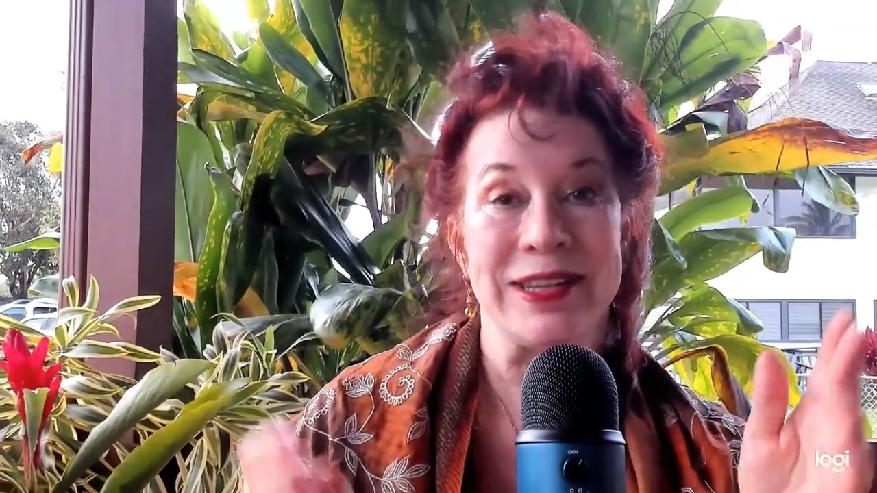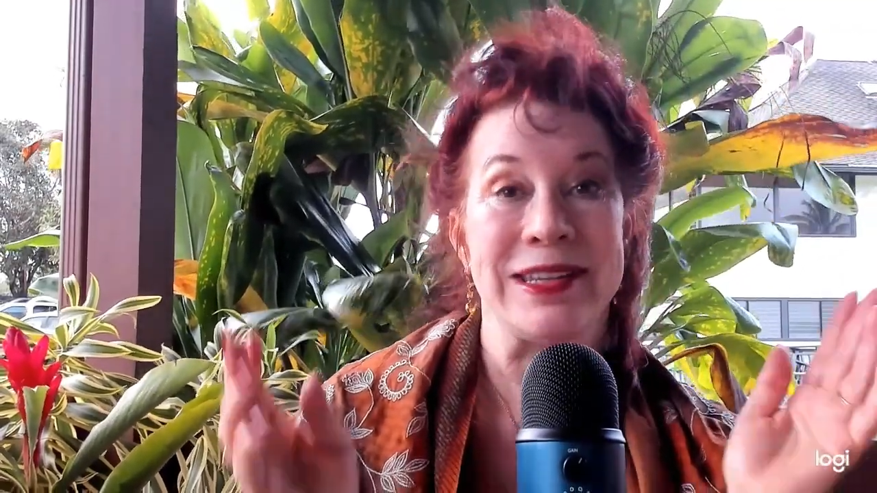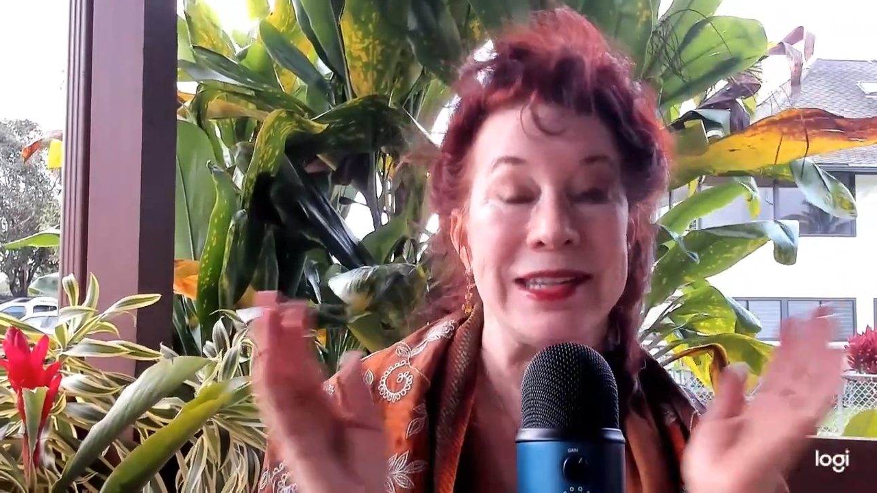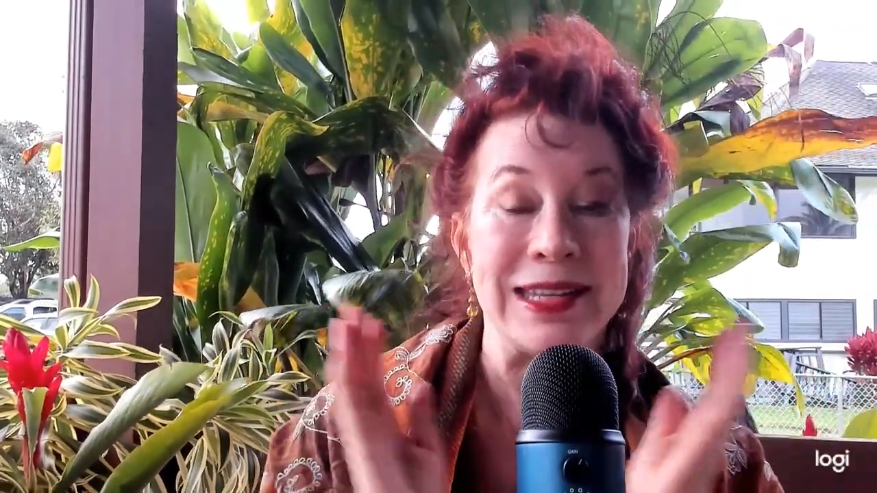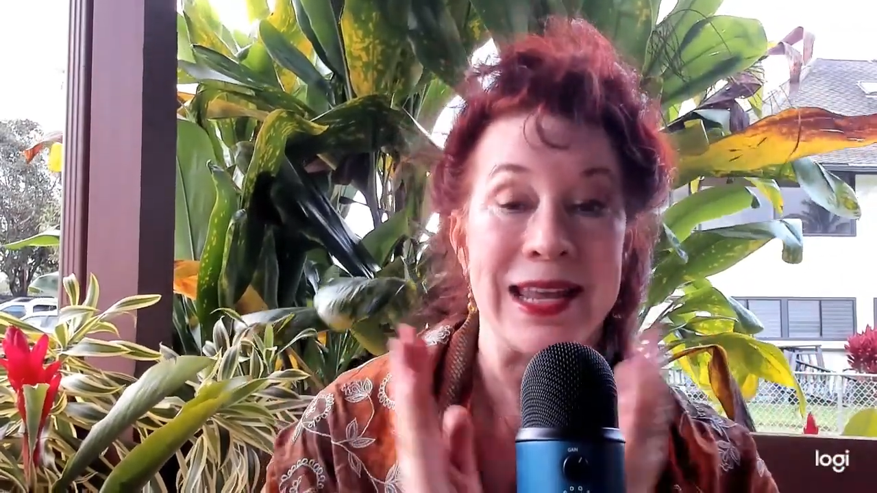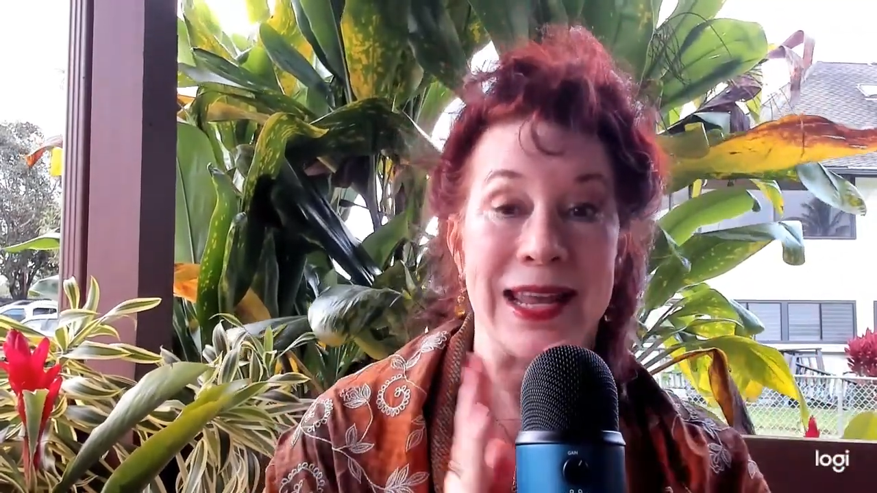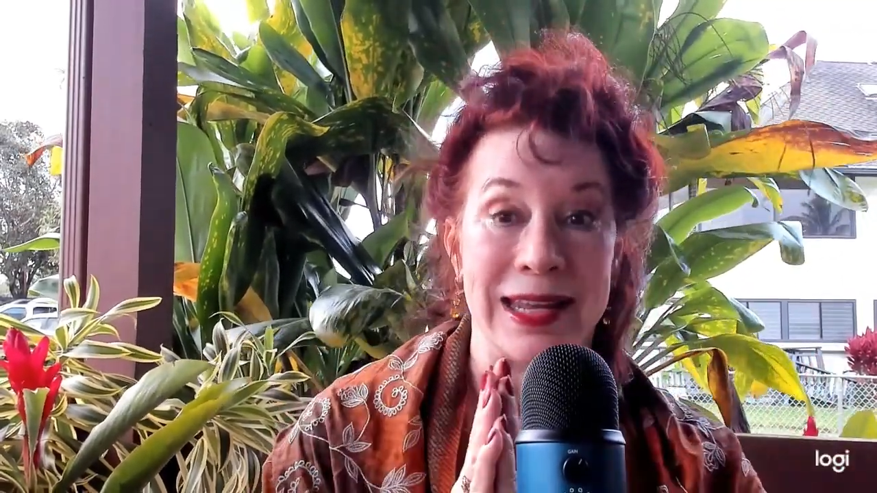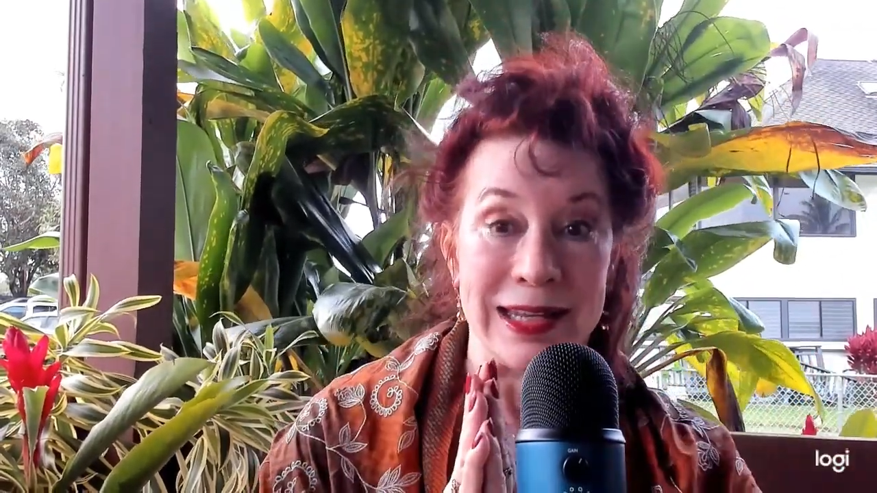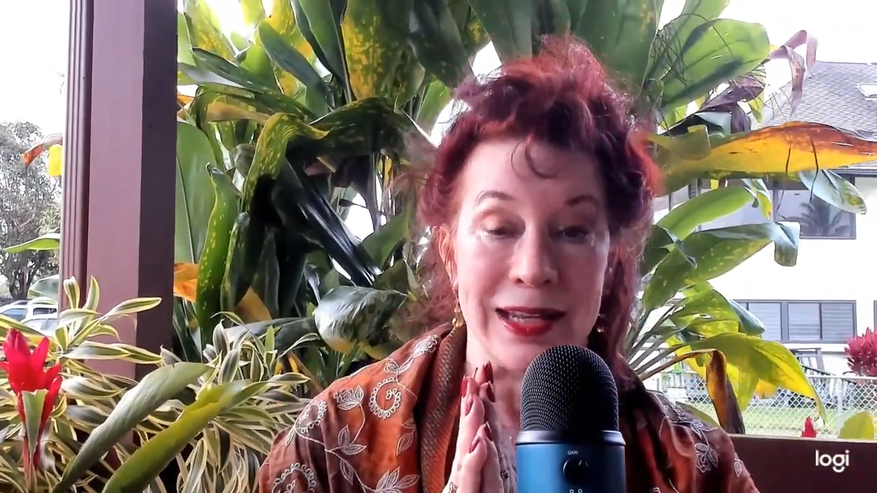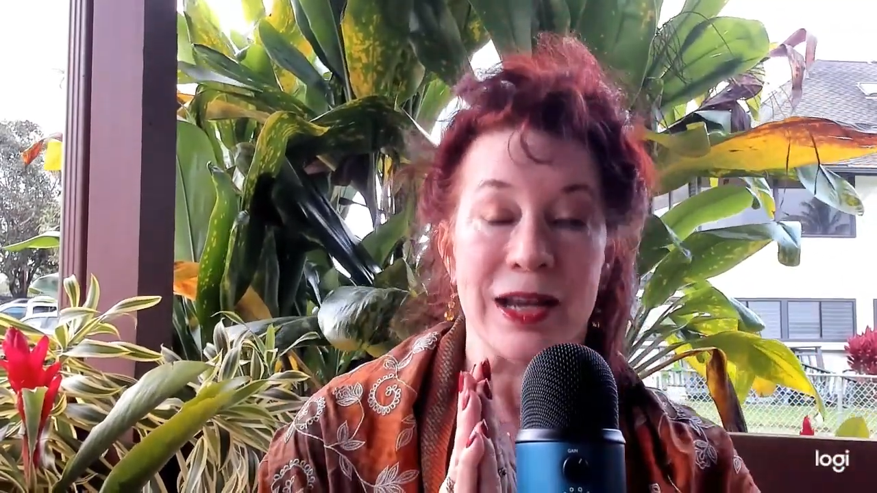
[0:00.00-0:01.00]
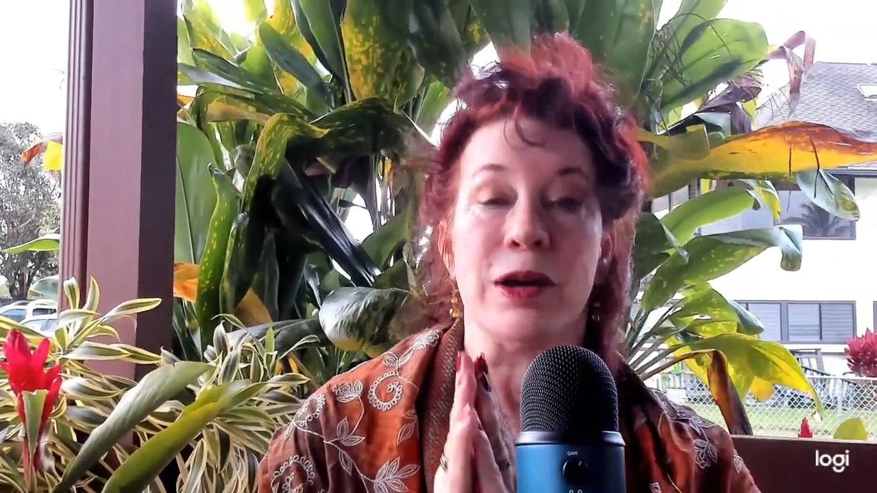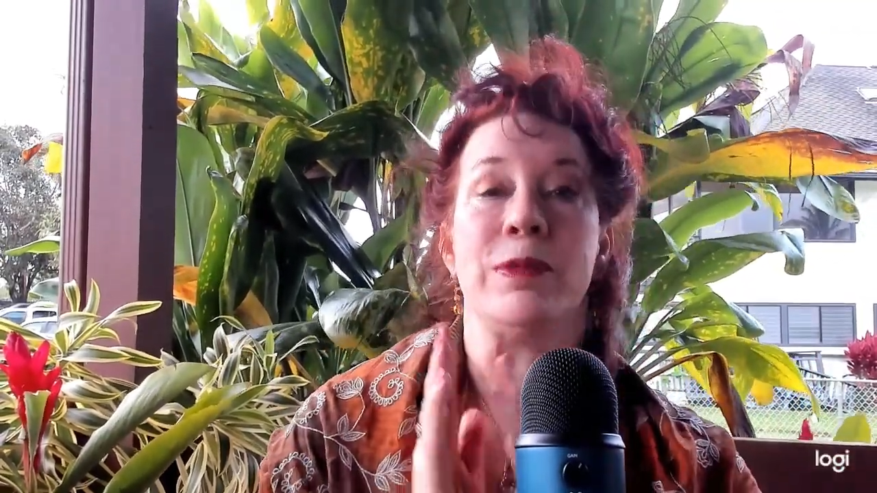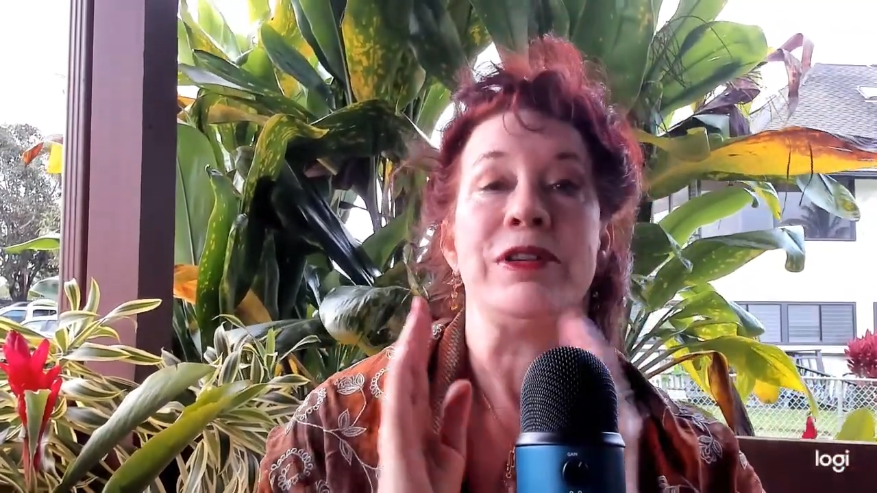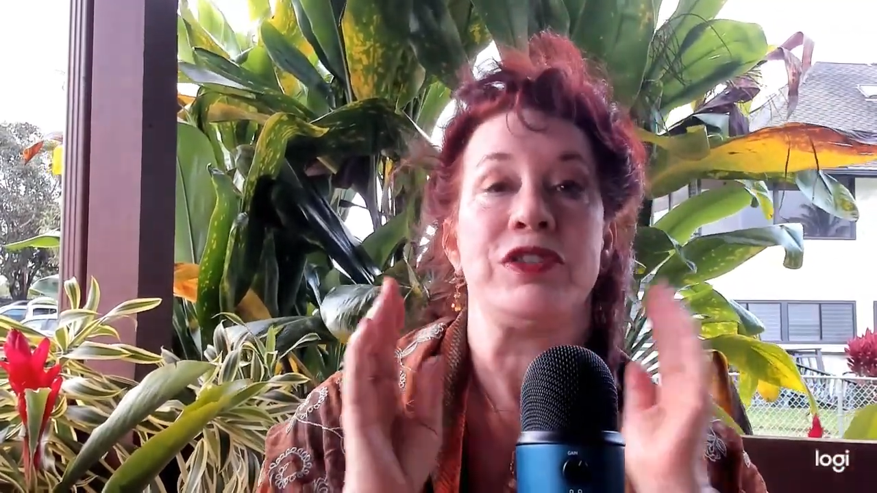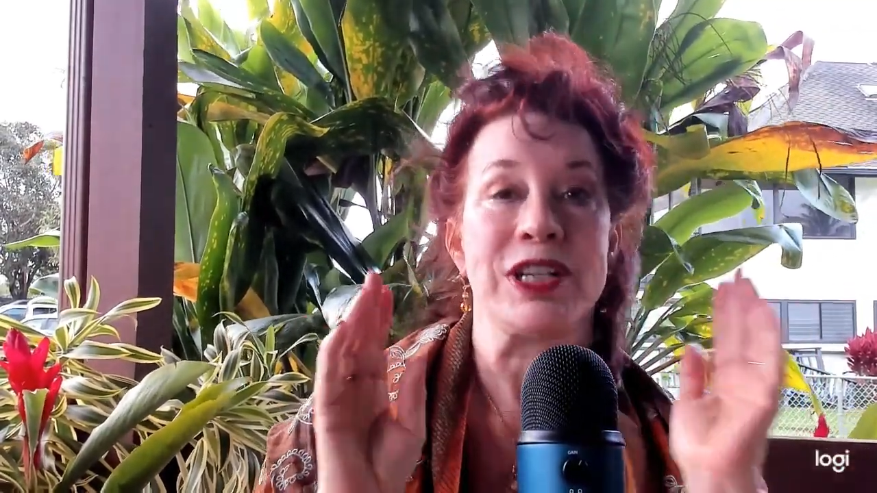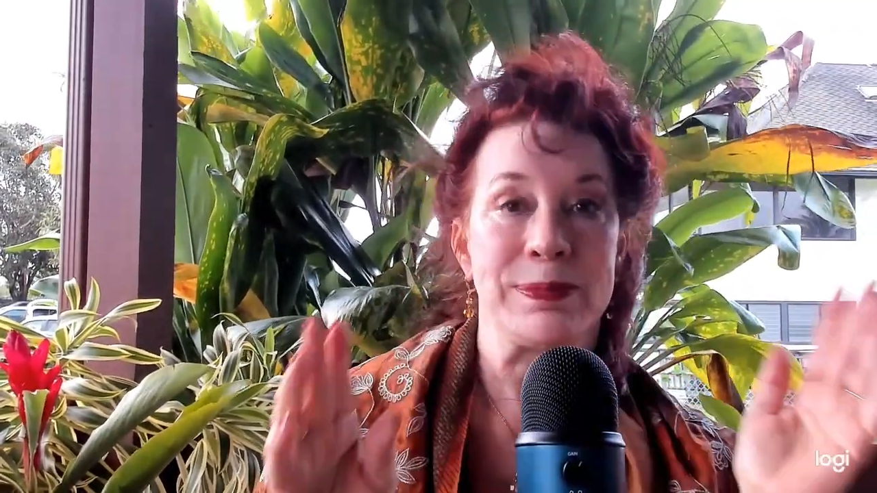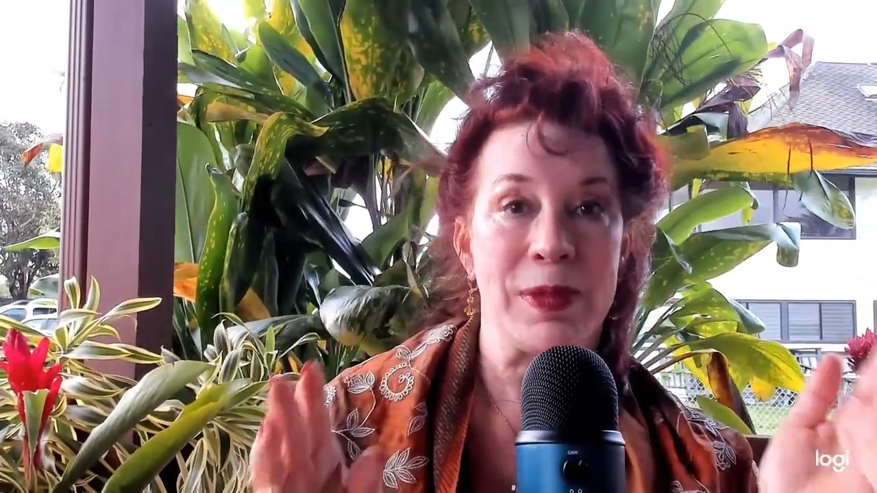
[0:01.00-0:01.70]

Yay, we've just